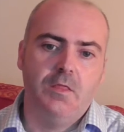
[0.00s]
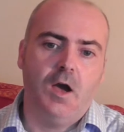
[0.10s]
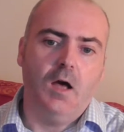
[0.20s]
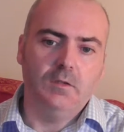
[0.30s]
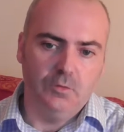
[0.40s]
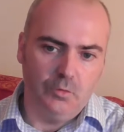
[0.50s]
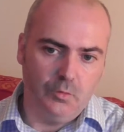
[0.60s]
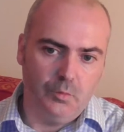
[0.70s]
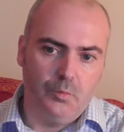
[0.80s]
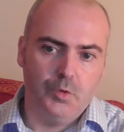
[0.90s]
that Alan
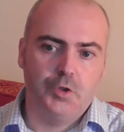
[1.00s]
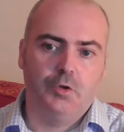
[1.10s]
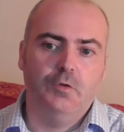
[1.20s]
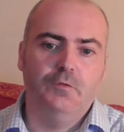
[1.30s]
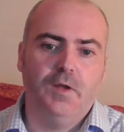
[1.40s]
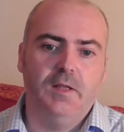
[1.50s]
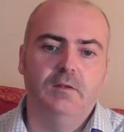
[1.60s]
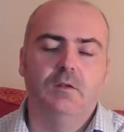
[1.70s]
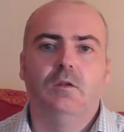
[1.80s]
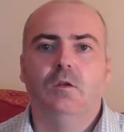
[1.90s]
Lowe was your good
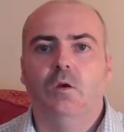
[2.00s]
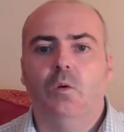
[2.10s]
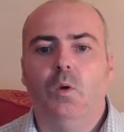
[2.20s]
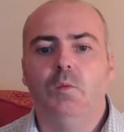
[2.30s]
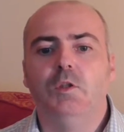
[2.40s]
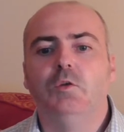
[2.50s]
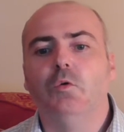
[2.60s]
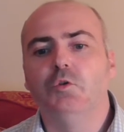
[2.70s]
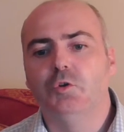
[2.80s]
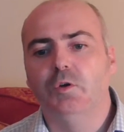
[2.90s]
friend when we
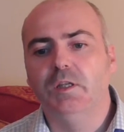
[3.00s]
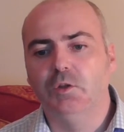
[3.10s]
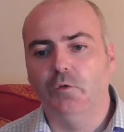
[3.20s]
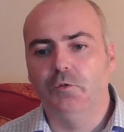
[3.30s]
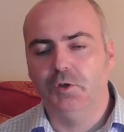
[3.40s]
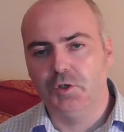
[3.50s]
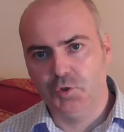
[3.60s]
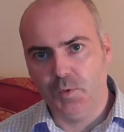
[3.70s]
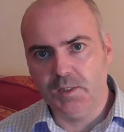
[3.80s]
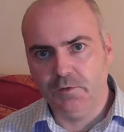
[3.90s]
told you he'd offered
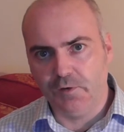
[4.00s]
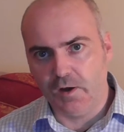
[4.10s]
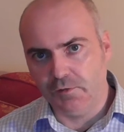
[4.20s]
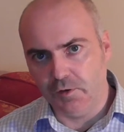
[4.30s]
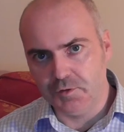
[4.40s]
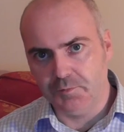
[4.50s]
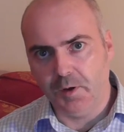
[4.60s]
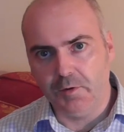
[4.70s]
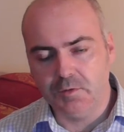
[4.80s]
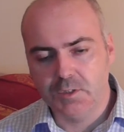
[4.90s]
us
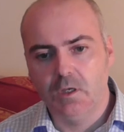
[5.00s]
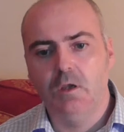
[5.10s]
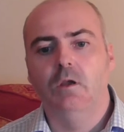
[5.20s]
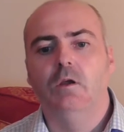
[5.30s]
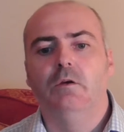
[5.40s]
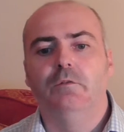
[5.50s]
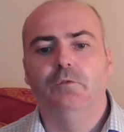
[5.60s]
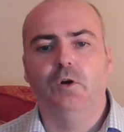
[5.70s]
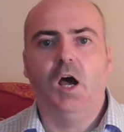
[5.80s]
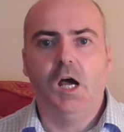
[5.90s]
£25,000
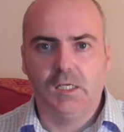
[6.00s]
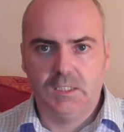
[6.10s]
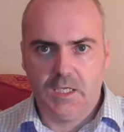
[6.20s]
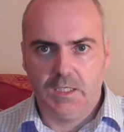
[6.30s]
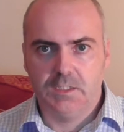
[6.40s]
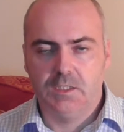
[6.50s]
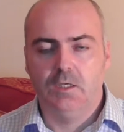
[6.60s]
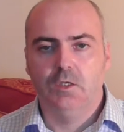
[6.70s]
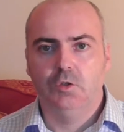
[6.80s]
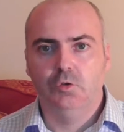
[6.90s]
for access
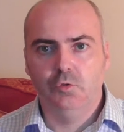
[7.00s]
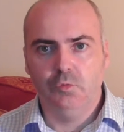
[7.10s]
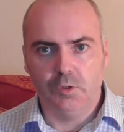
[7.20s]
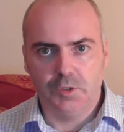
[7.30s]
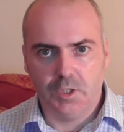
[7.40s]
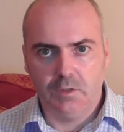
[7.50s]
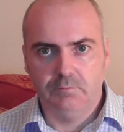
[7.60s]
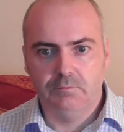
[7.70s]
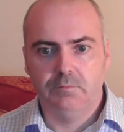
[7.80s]
to our son?